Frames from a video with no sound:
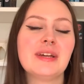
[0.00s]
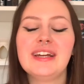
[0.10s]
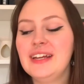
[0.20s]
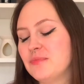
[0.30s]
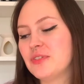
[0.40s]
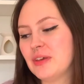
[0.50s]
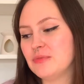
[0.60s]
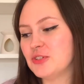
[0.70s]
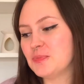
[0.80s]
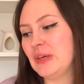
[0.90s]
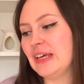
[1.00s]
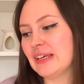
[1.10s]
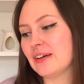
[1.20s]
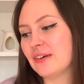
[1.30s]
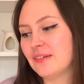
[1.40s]
me, with him just
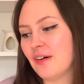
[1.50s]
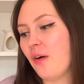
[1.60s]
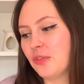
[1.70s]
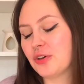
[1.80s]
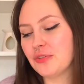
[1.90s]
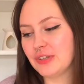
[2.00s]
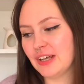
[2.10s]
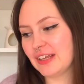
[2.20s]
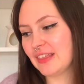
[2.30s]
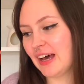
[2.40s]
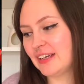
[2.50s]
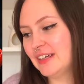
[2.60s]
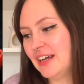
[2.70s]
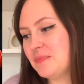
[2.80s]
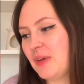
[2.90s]
being on the cover like that.
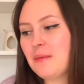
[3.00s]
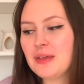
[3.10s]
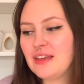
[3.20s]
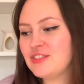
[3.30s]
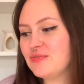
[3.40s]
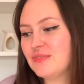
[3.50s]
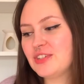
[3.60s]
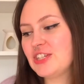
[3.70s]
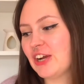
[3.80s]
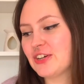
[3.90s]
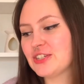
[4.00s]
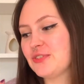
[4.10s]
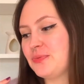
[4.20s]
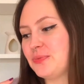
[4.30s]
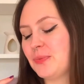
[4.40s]
Maybe Jay
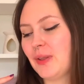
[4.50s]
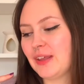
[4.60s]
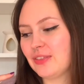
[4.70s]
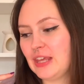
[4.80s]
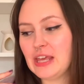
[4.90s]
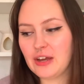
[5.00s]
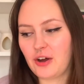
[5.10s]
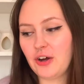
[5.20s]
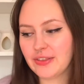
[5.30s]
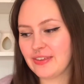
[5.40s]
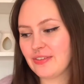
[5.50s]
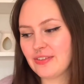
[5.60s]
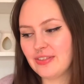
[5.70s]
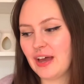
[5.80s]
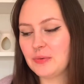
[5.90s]
Kristoff, like the artist
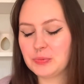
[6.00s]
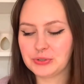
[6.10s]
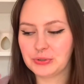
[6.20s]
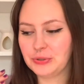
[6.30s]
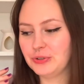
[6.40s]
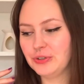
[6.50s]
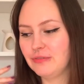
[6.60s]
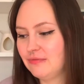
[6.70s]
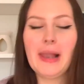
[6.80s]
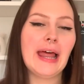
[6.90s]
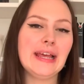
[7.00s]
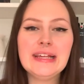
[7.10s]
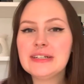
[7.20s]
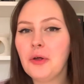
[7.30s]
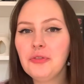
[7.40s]
and that, were all
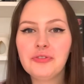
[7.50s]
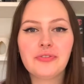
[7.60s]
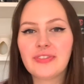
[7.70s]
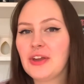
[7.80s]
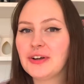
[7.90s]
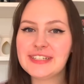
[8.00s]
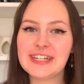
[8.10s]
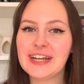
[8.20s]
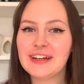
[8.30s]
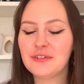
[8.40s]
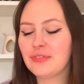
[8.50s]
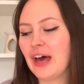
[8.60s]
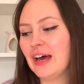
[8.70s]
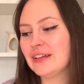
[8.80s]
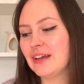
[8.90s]
playing on the idea of
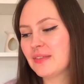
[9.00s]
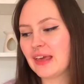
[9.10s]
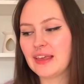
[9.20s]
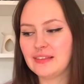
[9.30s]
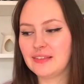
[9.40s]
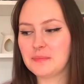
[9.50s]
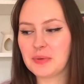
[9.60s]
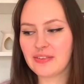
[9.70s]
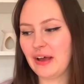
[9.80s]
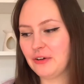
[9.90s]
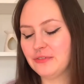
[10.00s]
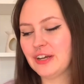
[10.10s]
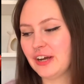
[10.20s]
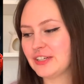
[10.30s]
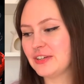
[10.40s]
that, taking the piss out of
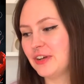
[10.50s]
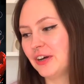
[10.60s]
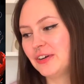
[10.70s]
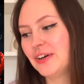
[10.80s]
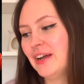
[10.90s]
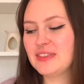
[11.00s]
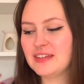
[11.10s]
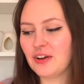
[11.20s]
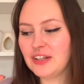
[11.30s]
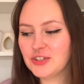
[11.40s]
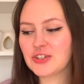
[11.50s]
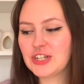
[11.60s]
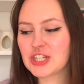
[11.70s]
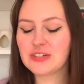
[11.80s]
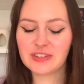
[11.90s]
it, I don't know. The
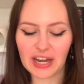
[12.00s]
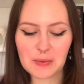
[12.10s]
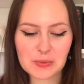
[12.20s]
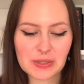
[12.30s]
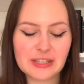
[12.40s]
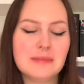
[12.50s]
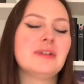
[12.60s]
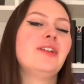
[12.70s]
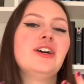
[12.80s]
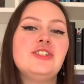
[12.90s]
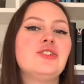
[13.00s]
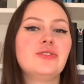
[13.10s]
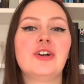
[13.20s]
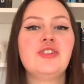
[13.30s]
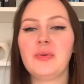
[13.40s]
illustration of Gabriel in the middle, I
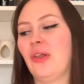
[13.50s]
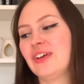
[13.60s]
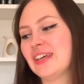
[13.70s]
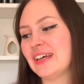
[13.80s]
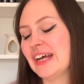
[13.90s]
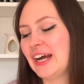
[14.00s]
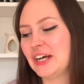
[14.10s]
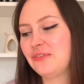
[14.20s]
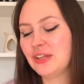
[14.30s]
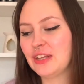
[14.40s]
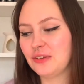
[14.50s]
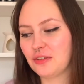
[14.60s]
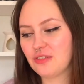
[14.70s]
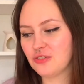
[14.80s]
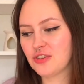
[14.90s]
don't like it. I think it
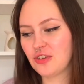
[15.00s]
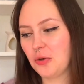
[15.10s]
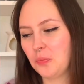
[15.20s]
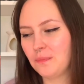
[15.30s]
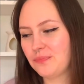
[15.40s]
looks just so